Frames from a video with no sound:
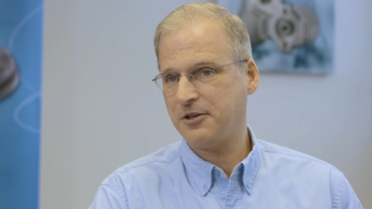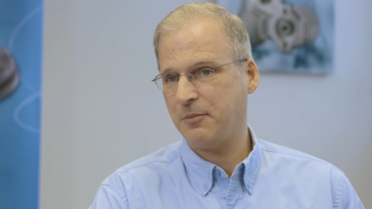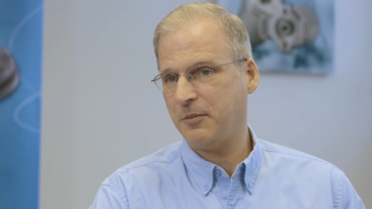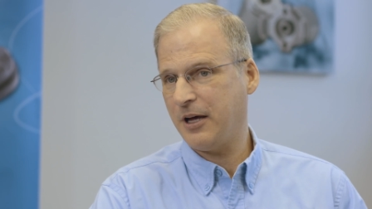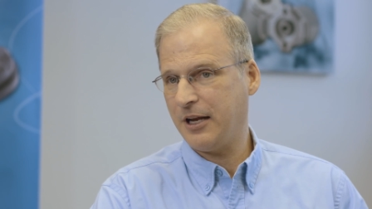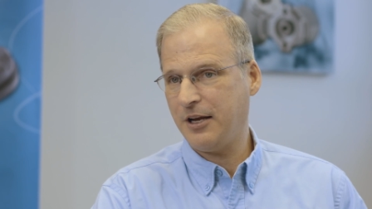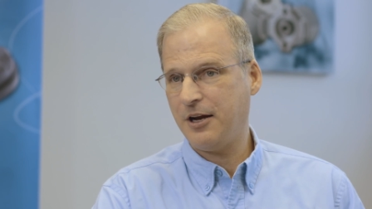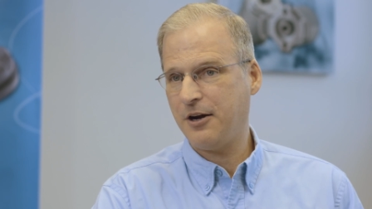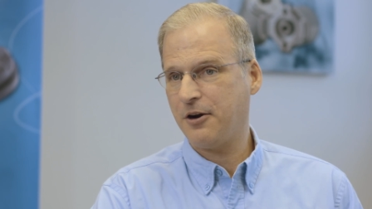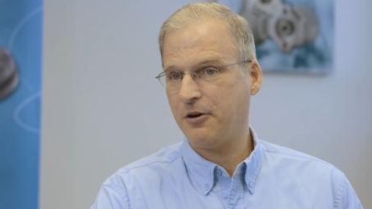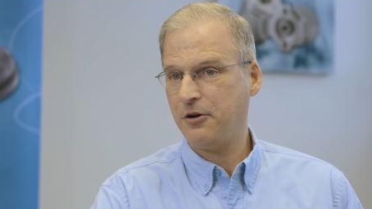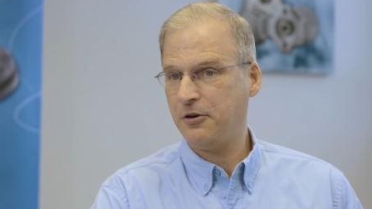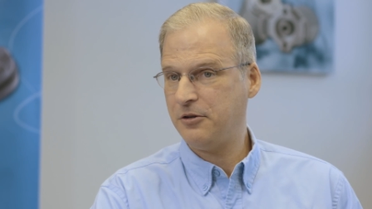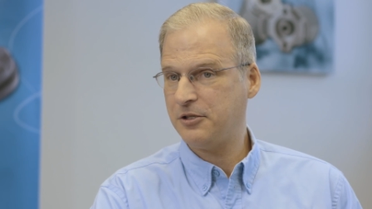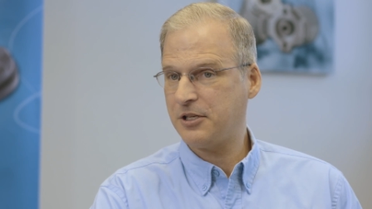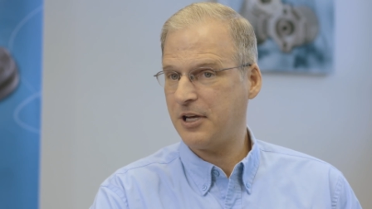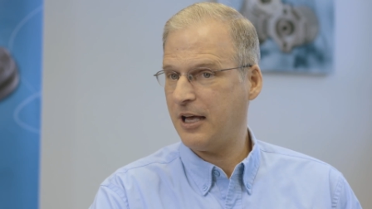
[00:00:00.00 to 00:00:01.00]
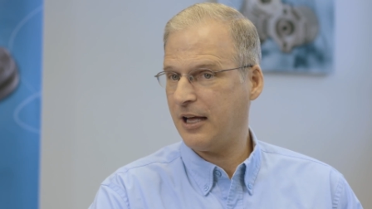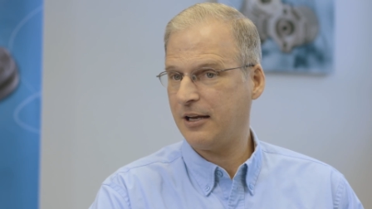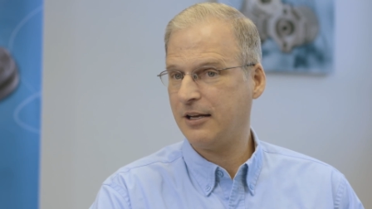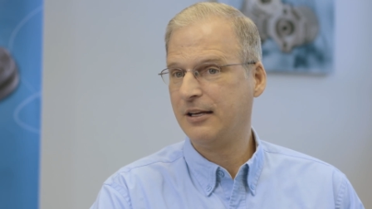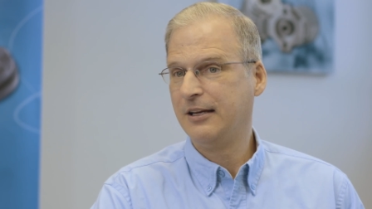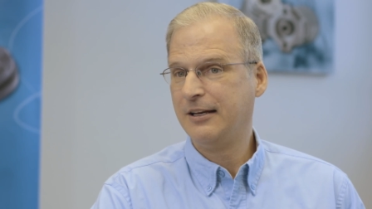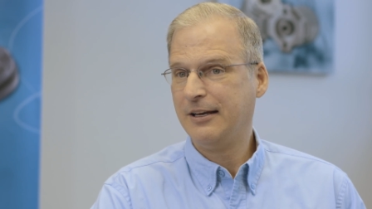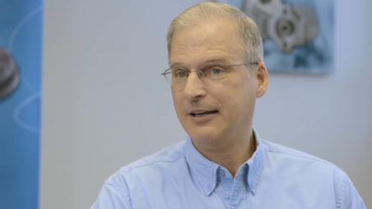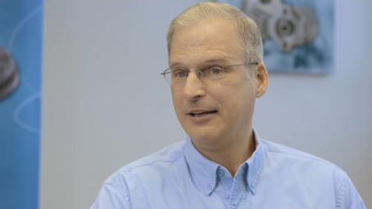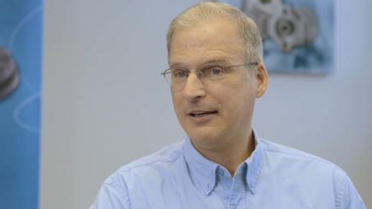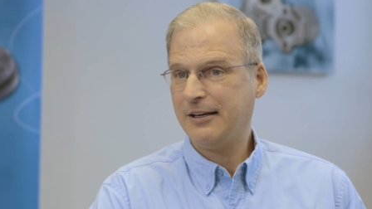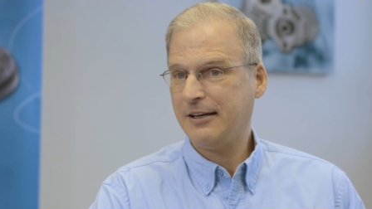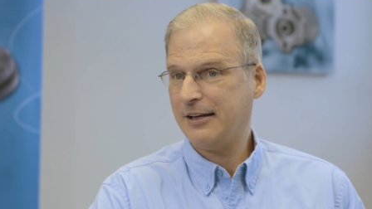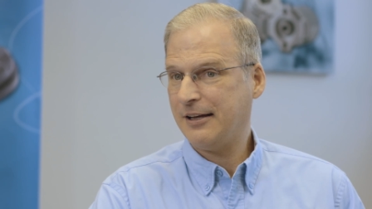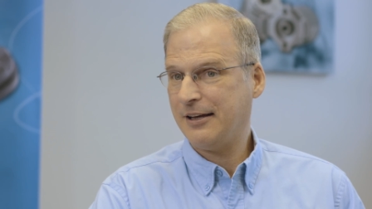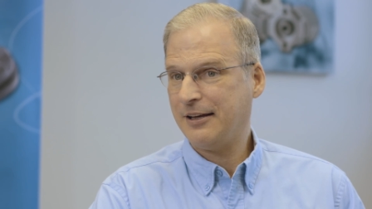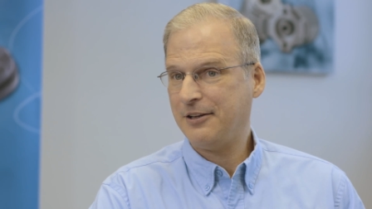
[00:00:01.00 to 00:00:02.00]
somebody here who's got
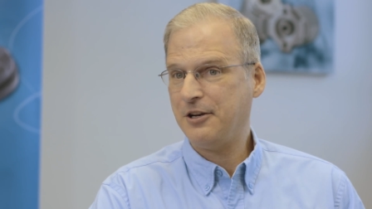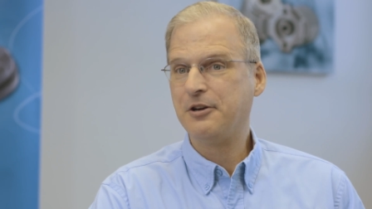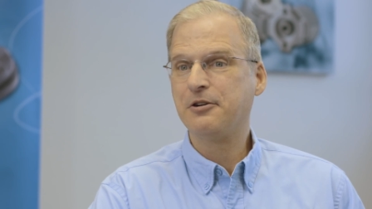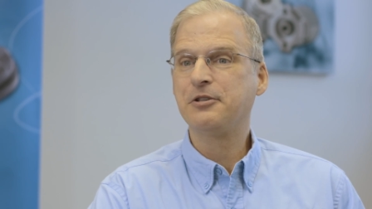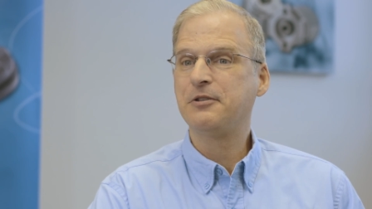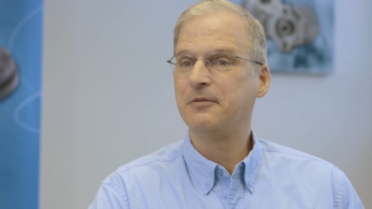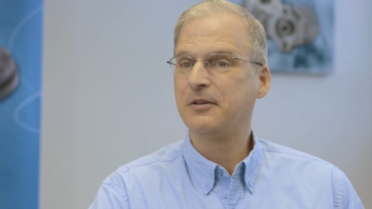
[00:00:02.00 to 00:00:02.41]
uh, years